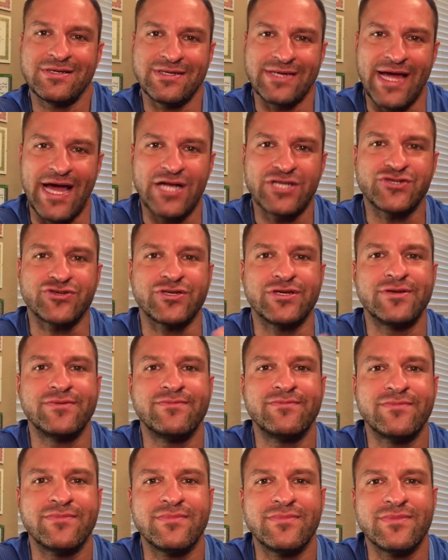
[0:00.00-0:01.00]
Naturally,
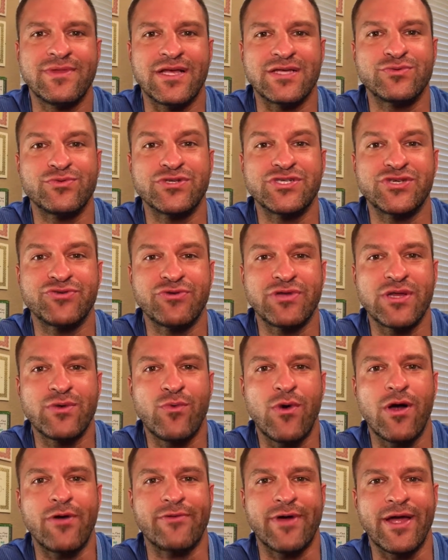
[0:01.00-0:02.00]
that's what you really
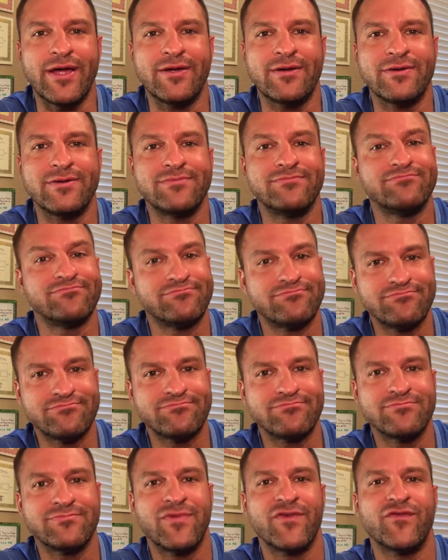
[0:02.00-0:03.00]
want, right?
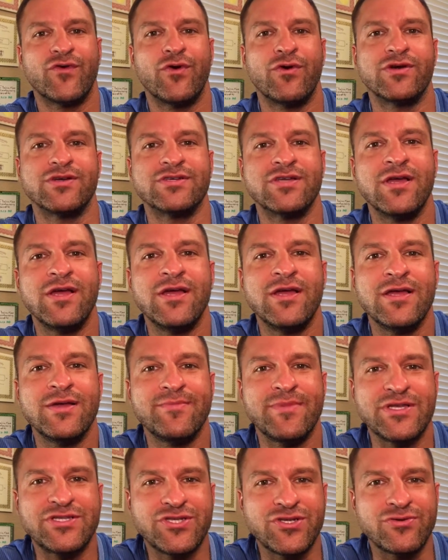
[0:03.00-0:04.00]
Of course.
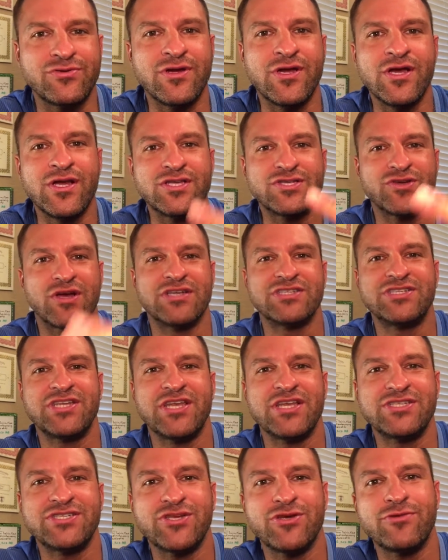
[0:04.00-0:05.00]
Me too. So I'll see
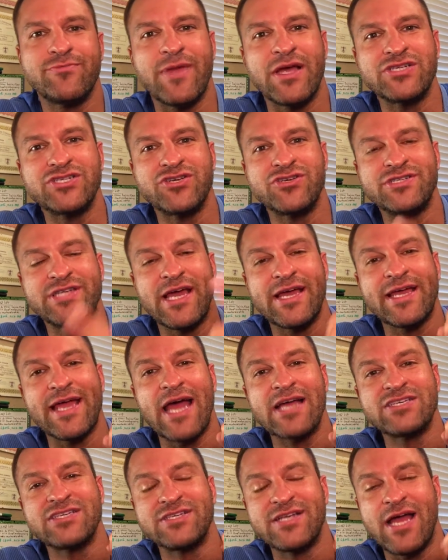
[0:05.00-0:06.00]
you soon. Make sure you take
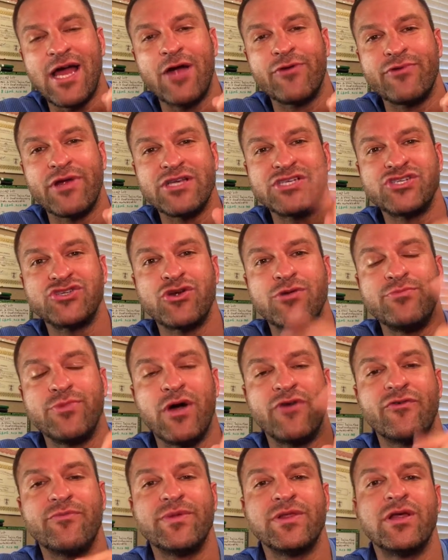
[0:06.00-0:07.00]
action now. Register
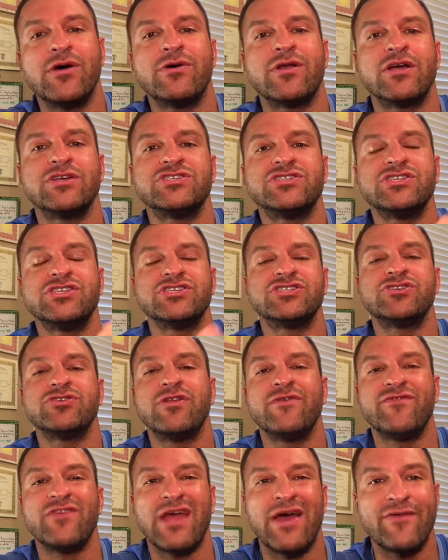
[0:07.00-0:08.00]
above or below, and I'll see you soon.
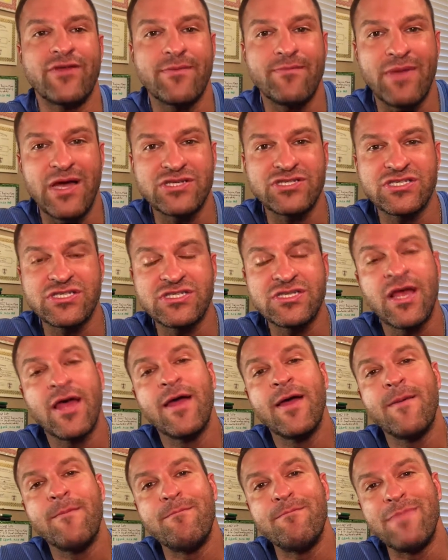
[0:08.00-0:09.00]
If you have any messages,
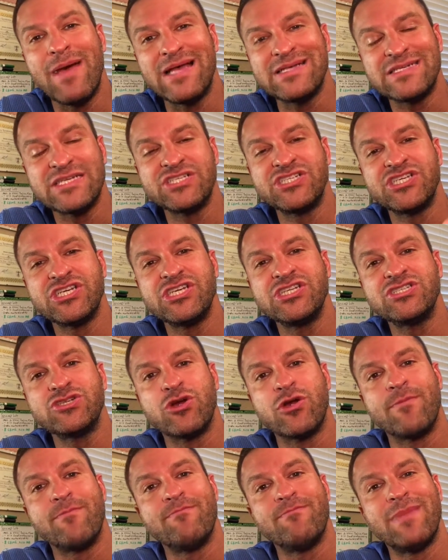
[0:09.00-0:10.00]
messages
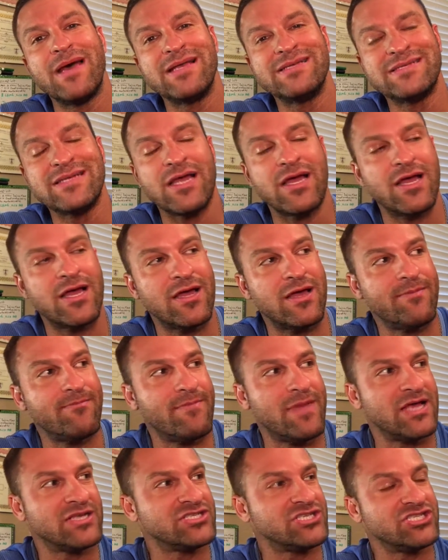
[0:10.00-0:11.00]
or mess uh,
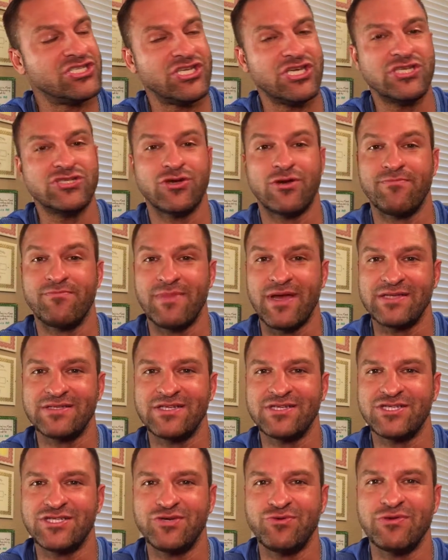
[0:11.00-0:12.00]
messages or
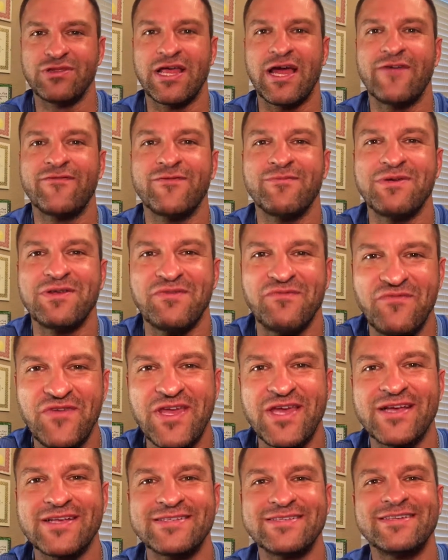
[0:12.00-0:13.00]
message you would like for me to
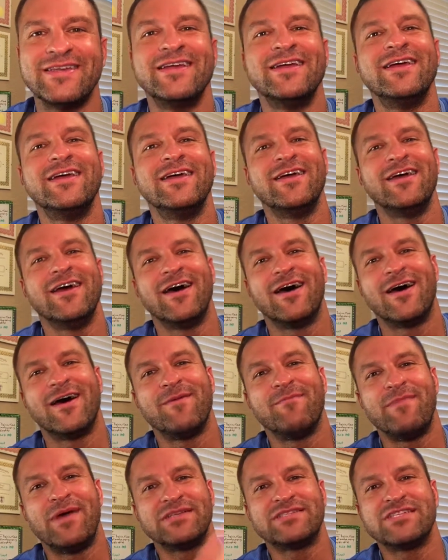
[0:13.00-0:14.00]
fix,
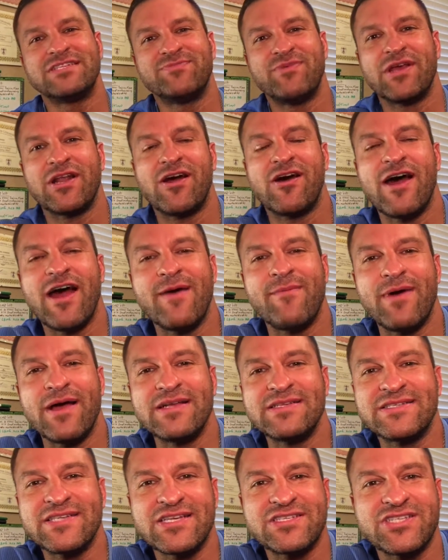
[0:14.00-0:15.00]
uh, message me, and I'll have my
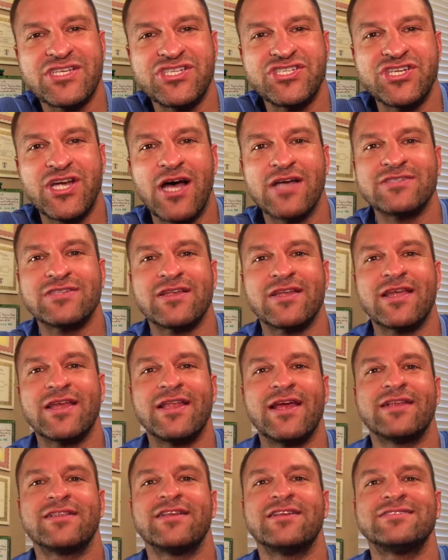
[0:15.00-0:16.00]
assistant Jocelyn
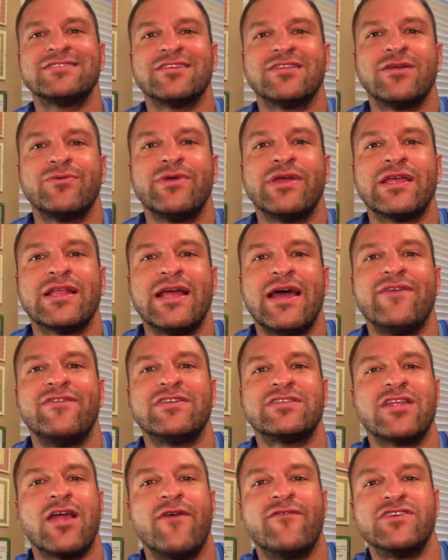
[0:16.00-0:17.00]
connect us so that we can have a
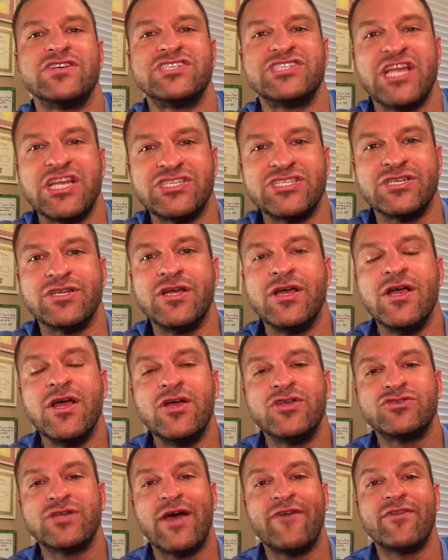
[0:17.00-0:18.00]
conversation.
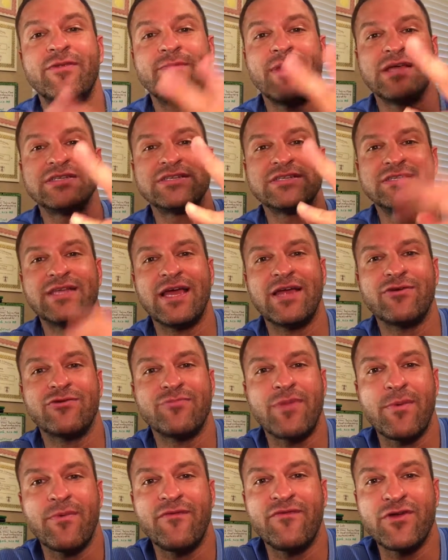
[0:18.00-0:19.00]
So have an amazing day.
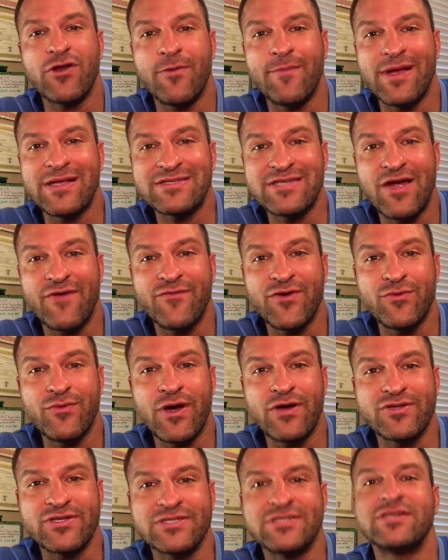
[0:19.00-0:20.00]
Remember, if you don't make time for your
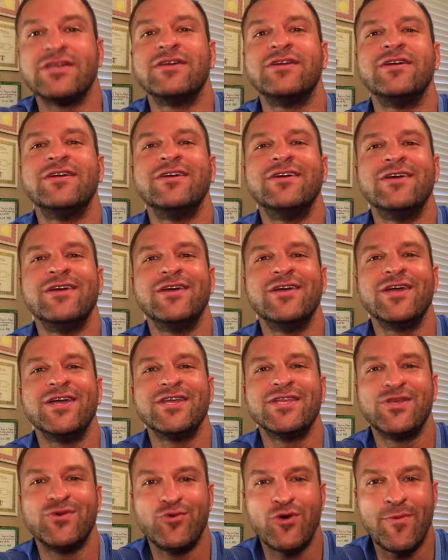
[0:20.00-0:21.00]
wellness,
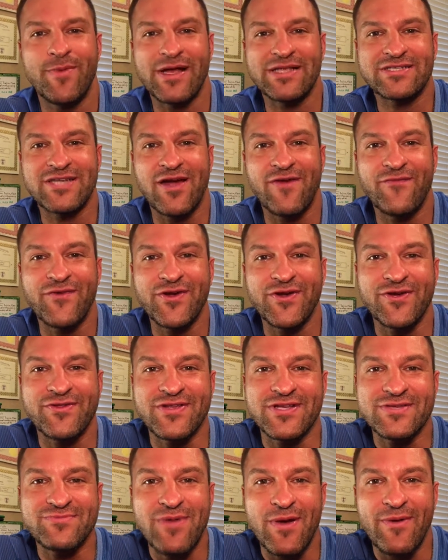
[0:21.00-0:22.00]
you will make time for your
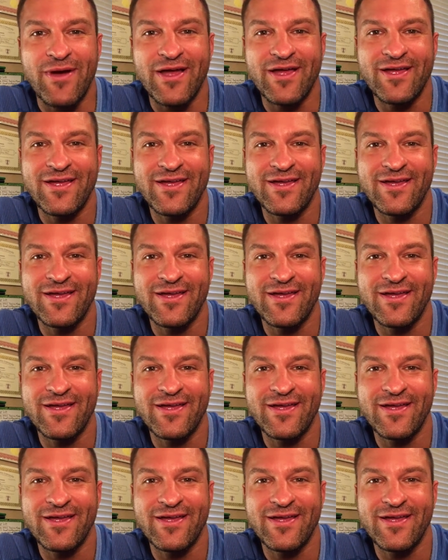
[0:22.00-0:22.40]
illness. Bye bye.